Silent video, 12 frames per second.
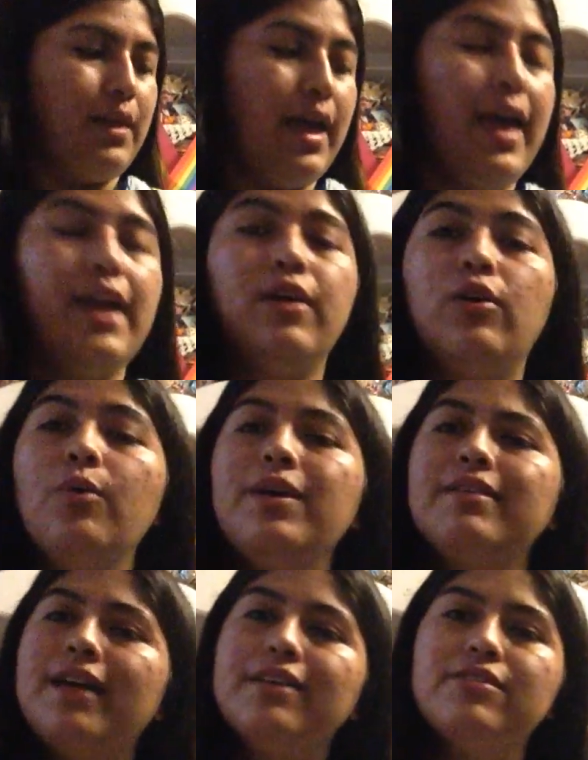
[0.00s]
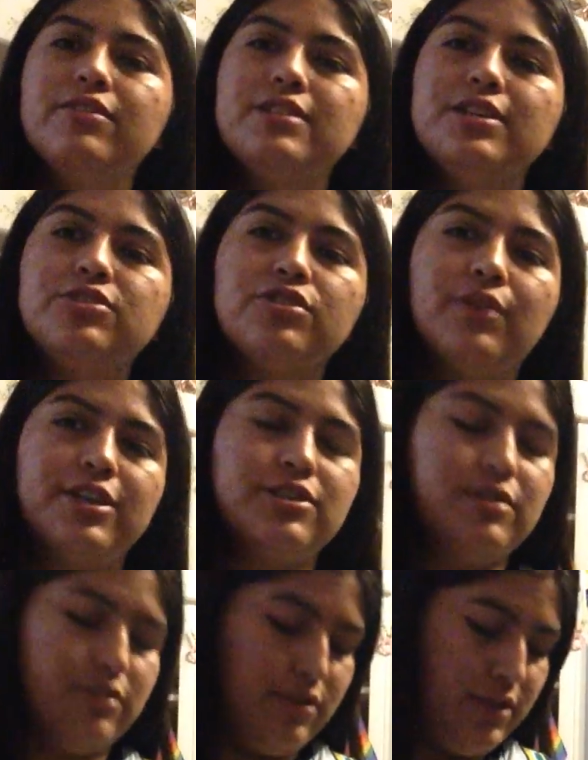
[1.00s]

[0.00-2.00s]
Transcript: And always ask your teacher questions.